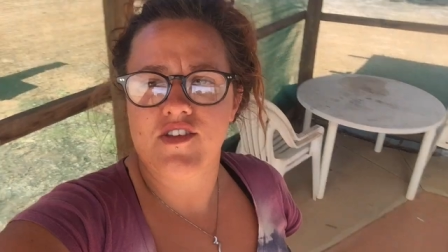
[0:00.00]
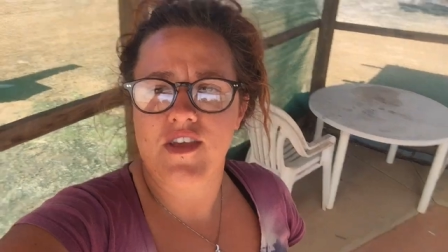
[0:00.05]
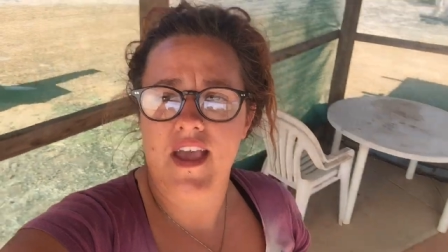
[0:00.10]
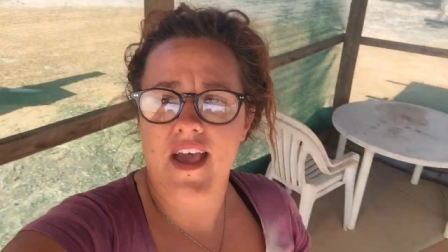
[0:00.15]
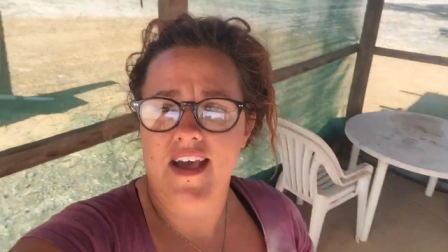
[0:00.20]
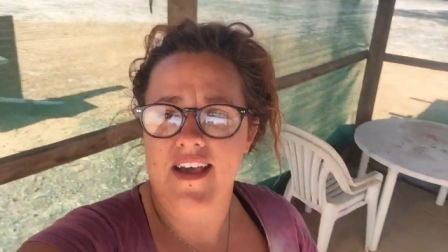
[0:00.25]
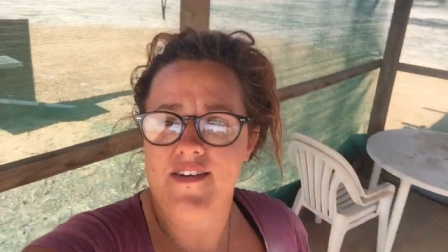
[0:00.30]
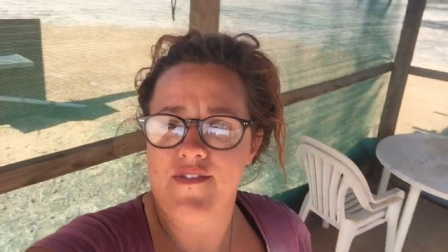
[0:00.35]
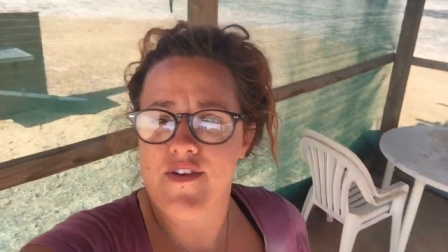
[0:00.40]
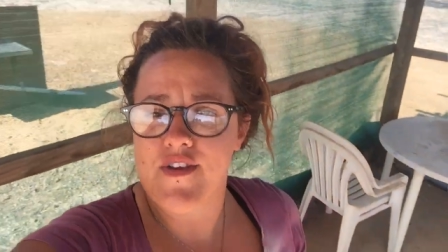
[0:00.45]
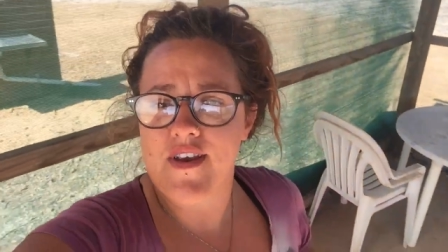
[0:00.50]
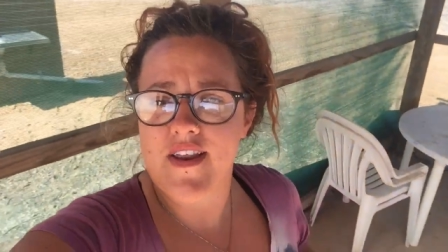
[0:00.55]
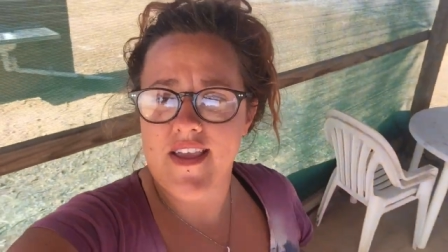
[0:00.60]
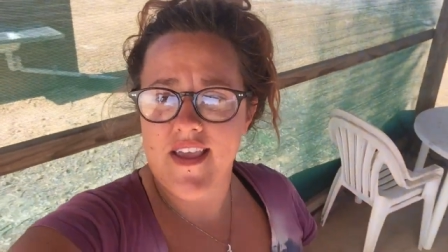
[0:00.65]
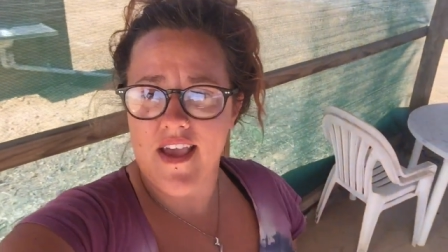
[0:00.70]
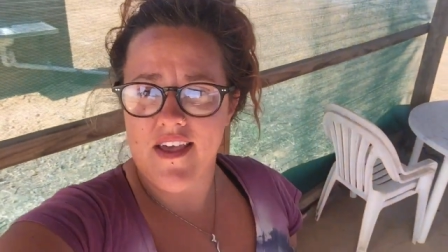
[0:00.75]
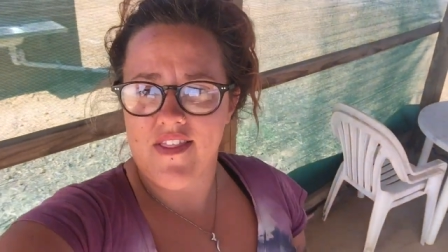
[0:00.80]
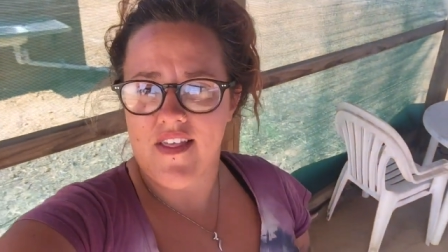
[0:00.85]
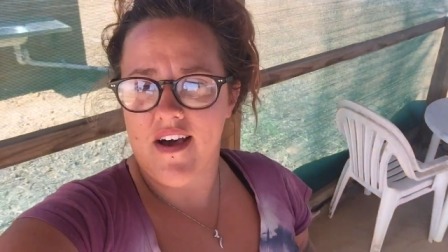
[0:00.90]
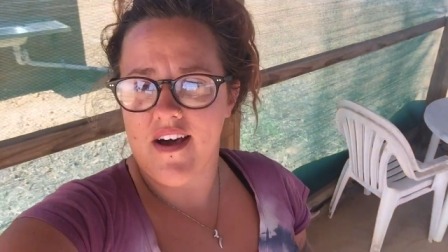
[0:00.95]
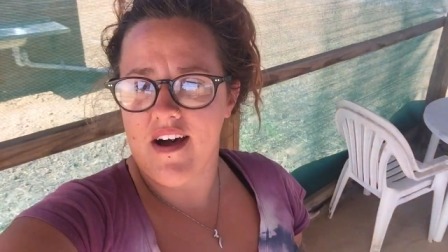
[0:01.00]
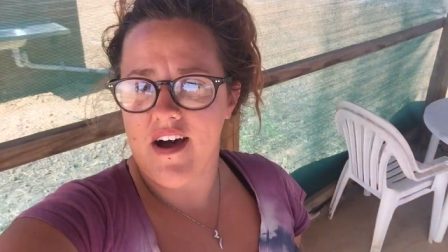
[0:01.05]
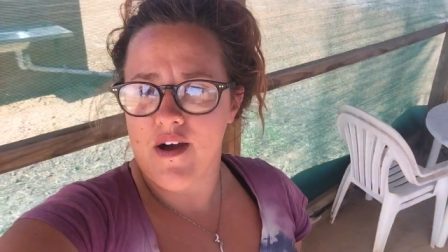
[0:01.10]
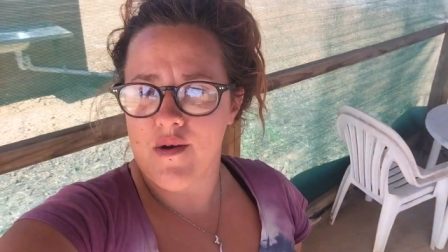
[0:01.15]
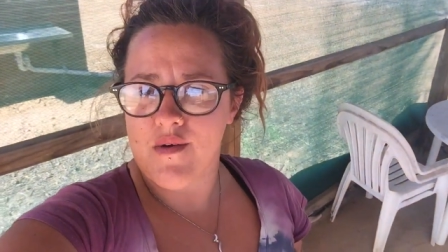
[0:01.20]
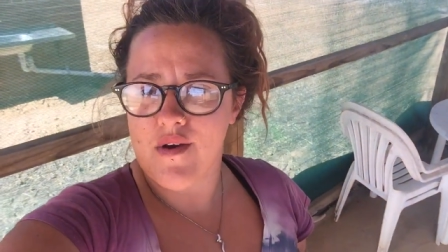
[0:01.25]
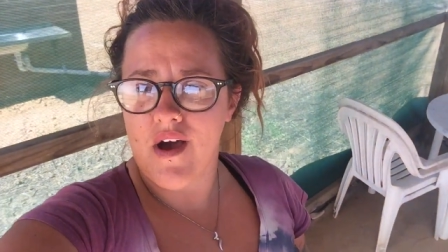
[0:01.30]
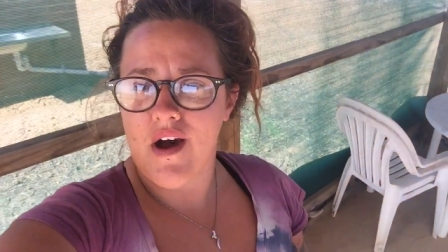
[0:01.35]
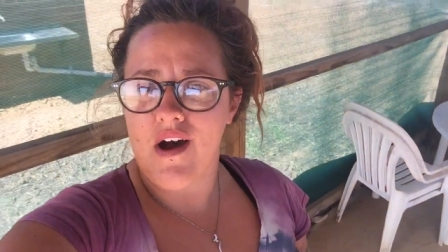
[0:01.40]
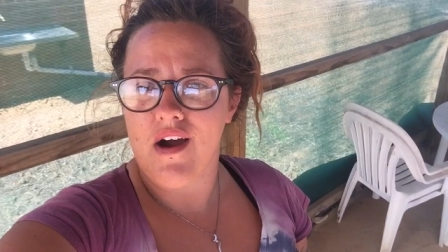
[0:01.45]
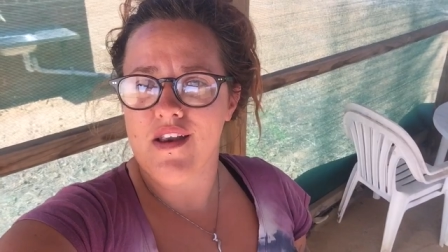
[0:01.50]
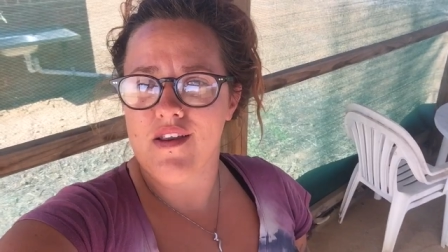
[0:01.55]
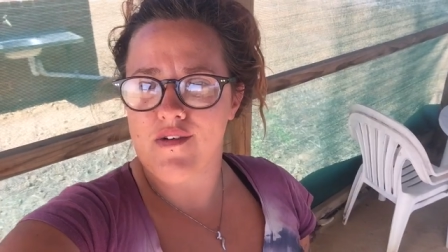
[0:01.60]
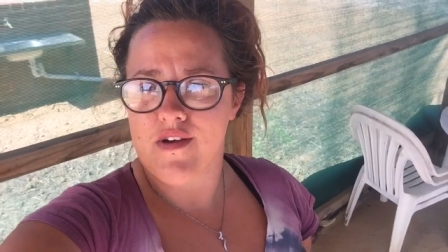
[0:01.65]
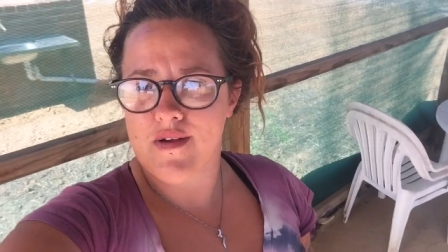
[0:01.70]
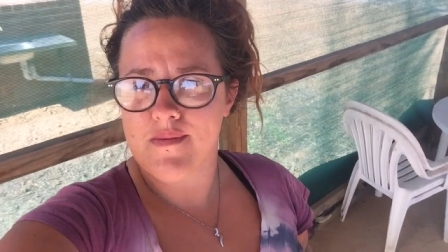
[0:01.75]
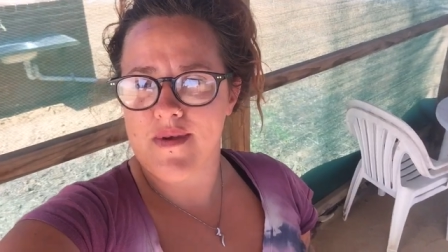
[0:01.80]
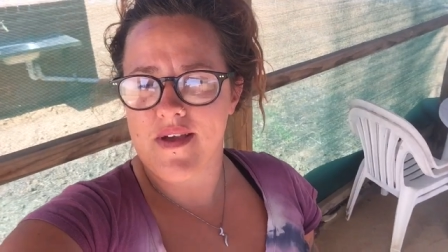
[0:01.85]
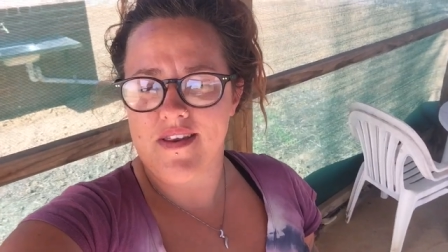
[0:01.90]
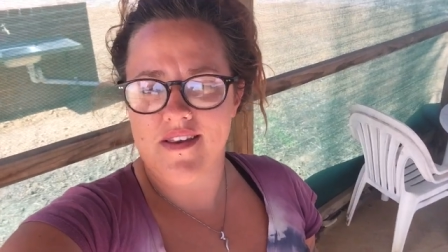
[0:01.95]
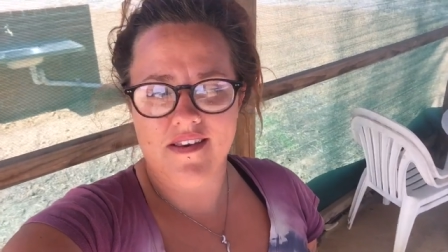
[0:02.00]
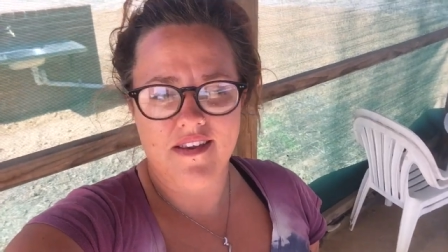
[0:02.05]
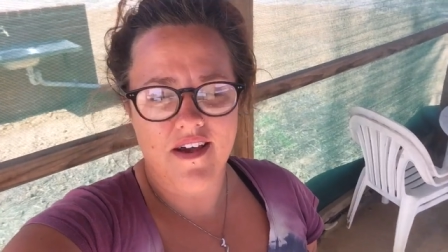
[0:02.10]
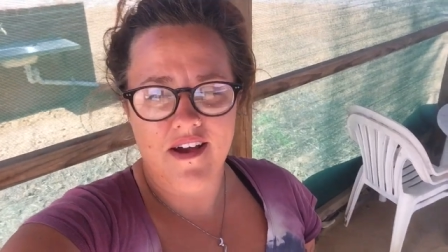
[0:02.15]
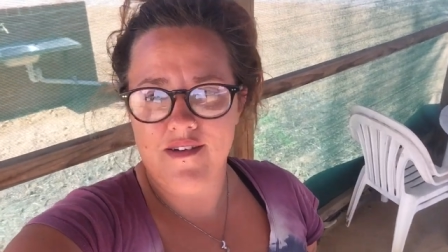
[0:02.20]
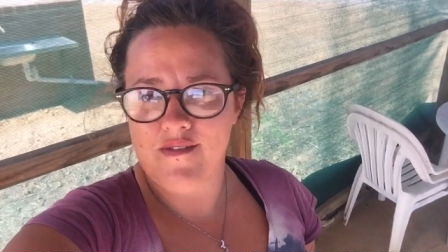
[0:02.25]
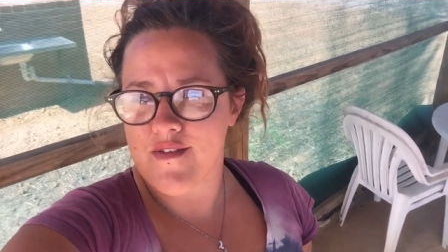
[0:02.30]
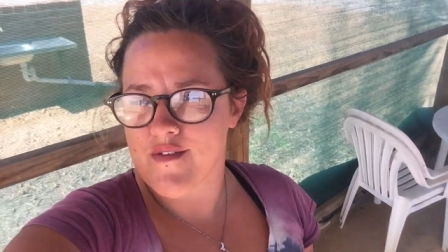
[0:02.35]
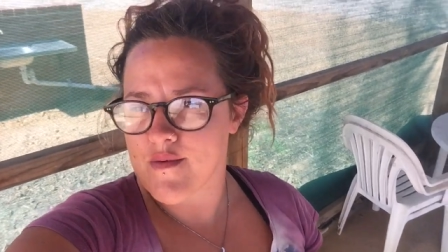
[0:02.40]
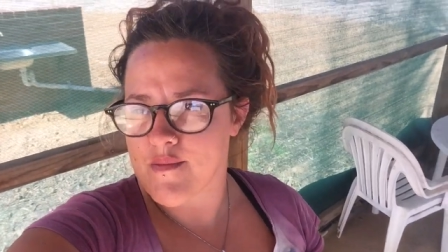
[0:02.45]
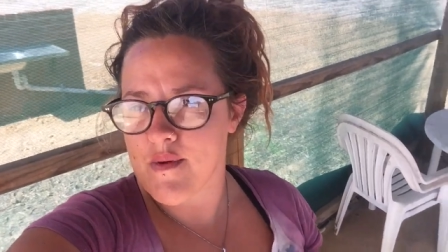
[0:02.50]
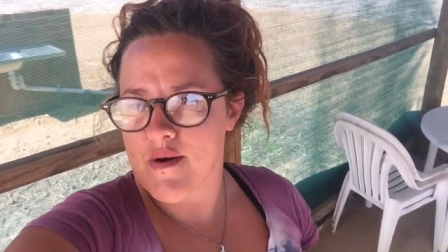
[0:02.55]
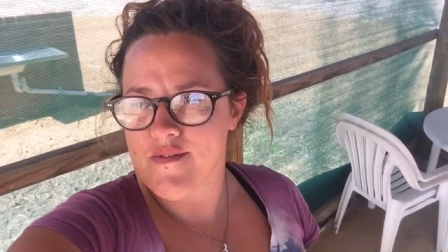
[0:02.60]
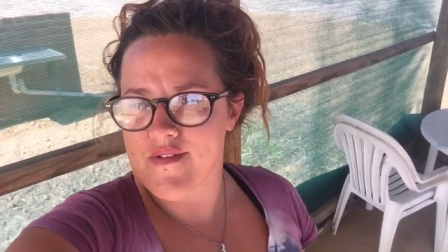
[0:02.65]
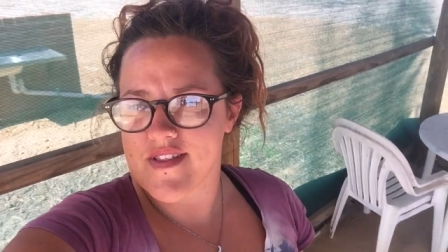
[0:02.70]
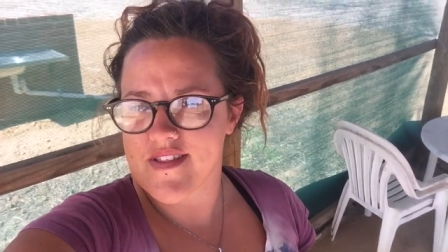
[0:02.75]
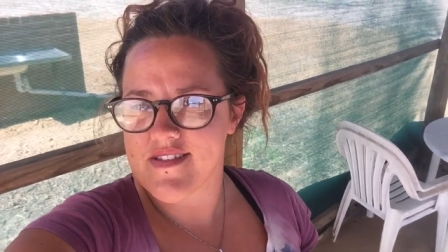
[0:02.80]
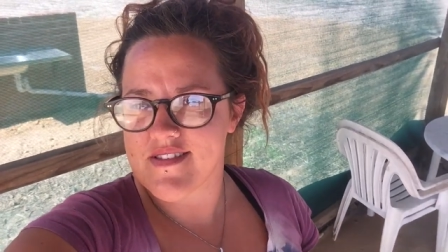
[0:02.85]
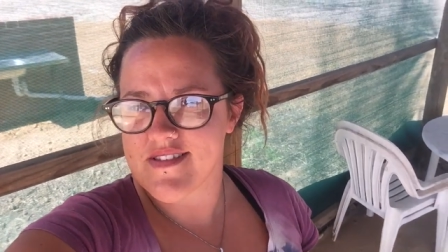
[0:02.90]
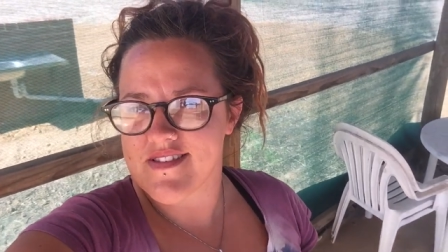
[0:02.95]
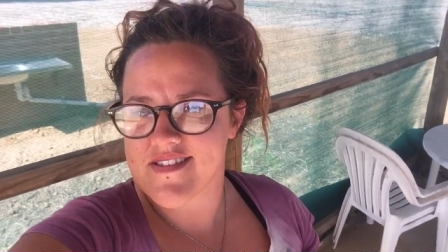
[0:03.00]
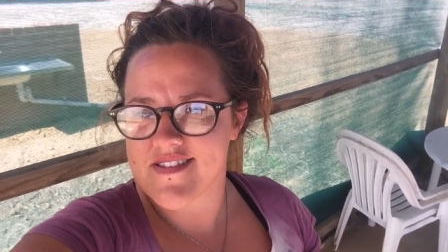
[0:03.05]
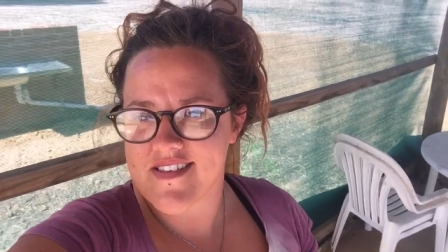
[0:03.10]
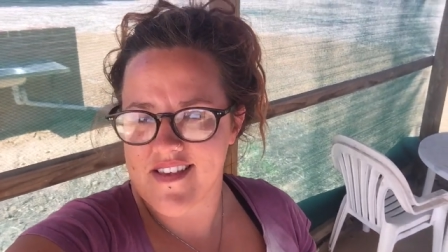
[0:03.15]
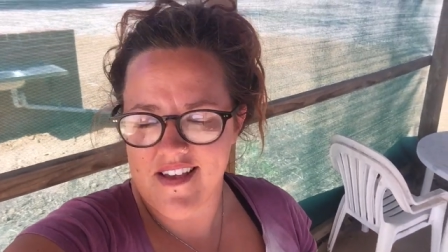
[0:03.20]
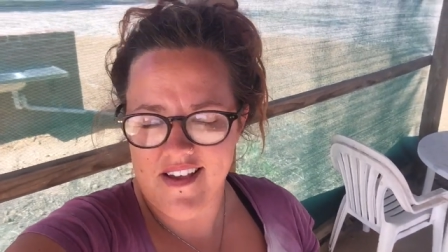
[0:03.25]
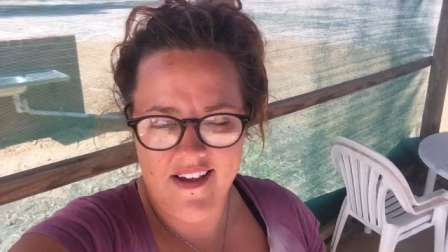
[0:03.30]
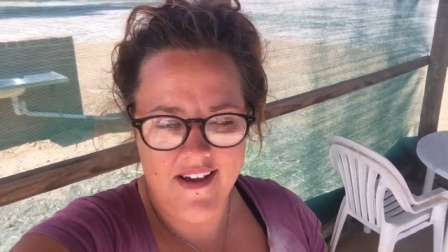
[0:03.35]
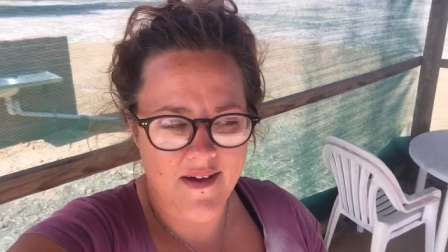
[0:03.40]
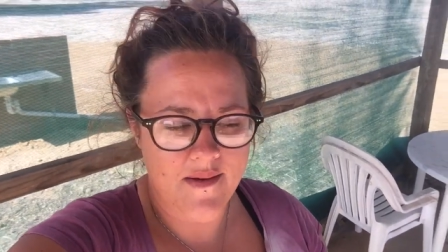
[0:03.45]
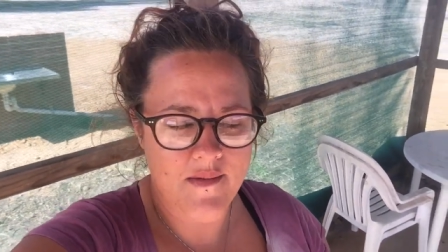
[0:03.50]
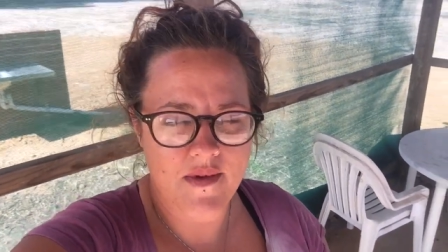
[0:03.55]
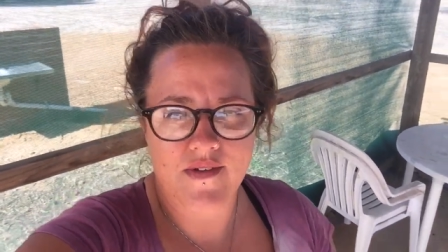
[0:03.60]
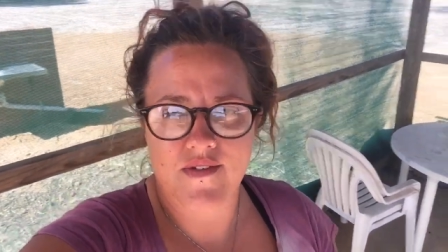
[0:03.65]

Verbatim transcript: So yeah, if you didn't get that, I would highly recommend Hutt River Province um,